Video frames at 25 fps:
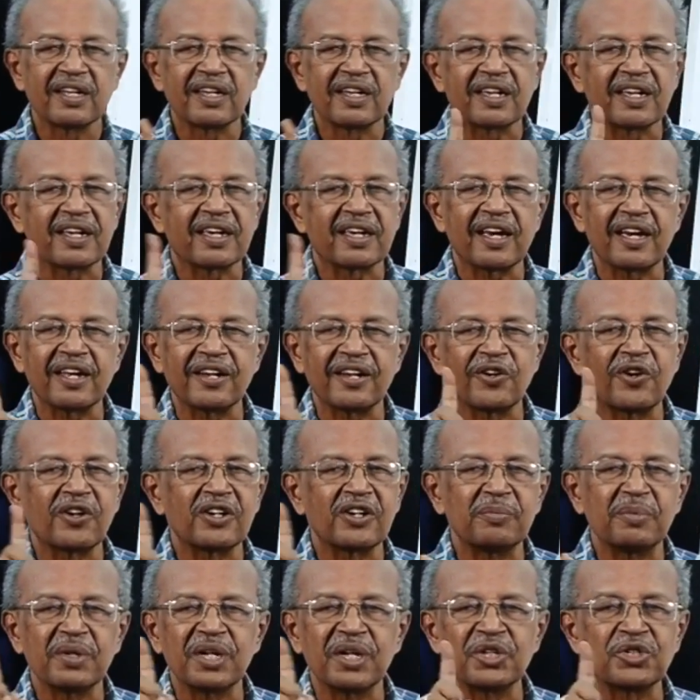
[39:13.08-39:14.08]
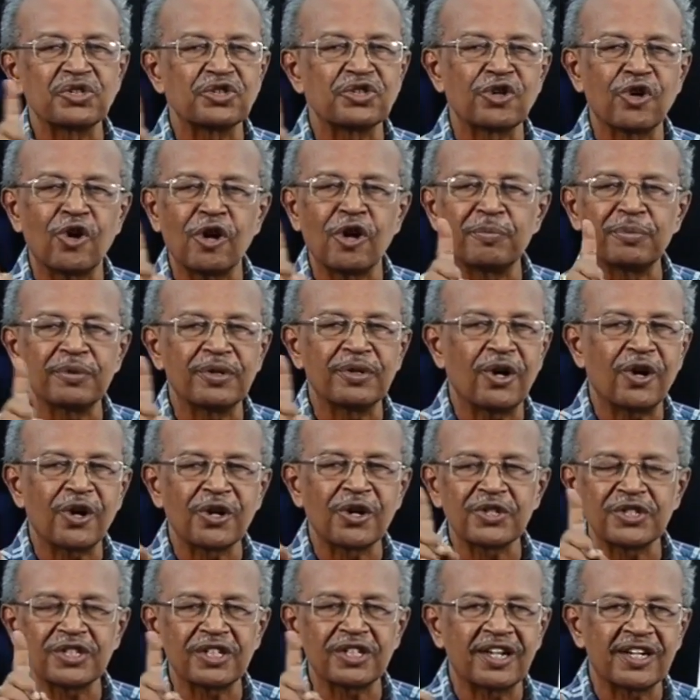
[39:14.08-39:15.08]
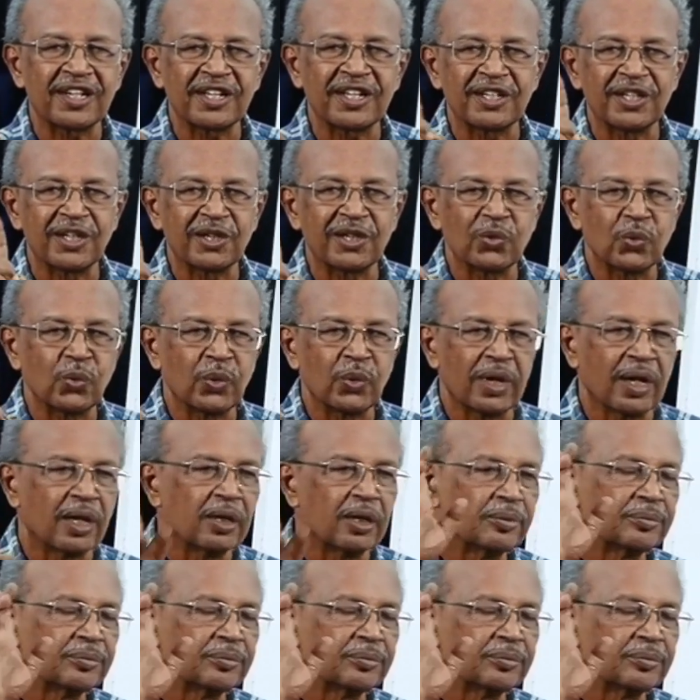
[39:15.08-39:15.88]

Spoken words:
cannot be stopped or started at will.